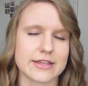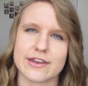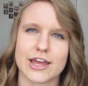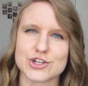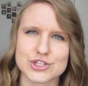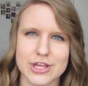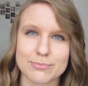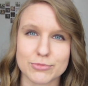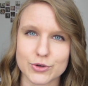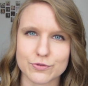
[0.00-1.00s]
and then I just
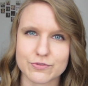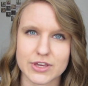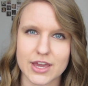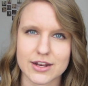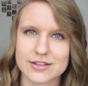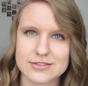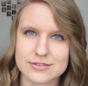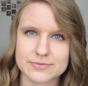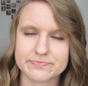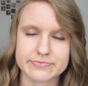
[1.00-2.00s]
am goofy and
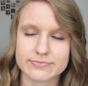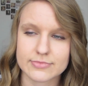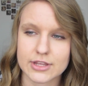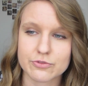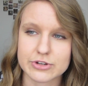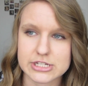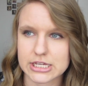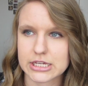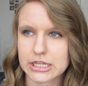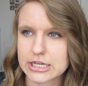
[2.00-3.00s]
it's
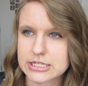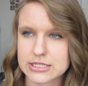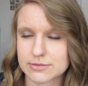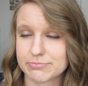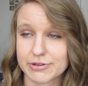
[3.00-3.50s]
ridiculous.